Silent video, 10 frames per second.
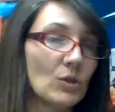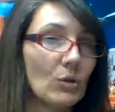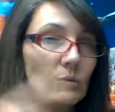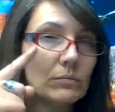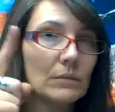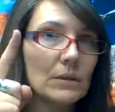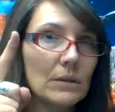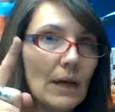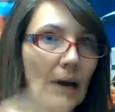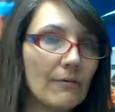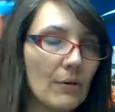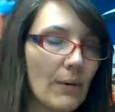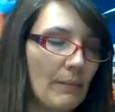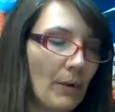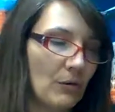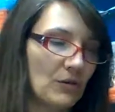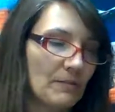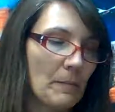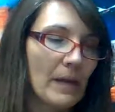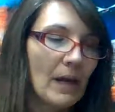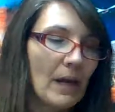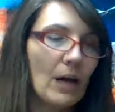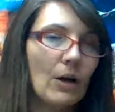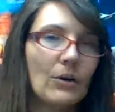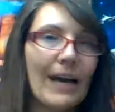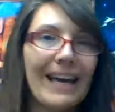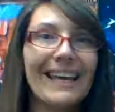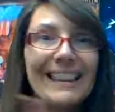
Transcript: So look out for rainbows. Okay,